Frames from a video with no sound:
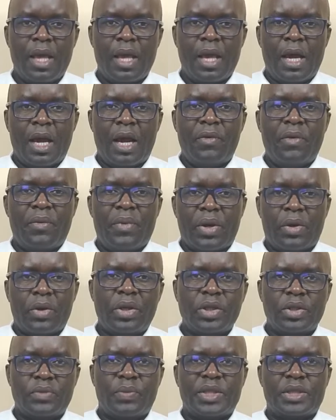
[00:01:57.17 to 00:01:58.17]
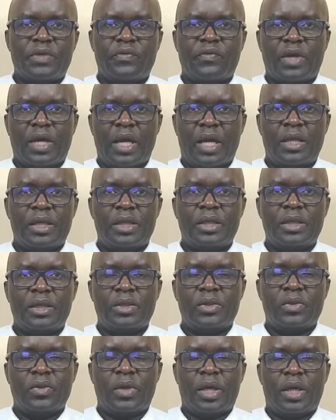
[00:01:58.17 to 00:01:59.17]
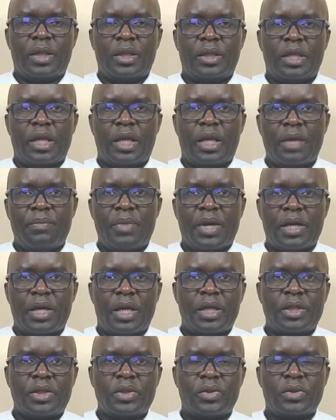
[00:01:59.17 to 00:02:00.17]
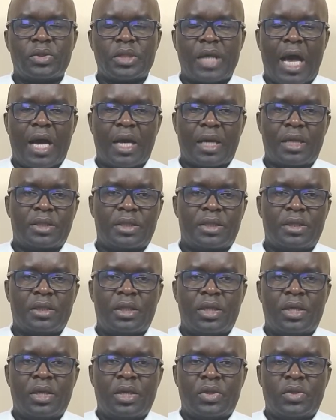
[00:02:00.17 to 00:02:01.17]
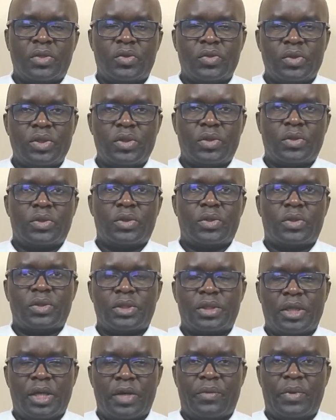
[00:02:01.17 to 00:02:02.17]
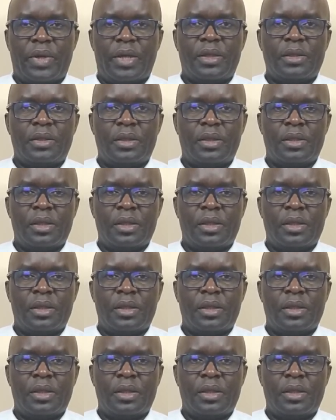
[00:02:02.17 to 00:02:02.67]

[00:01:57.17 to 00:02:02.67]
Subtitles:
However, going specifically to the Labor Relations Act 2007,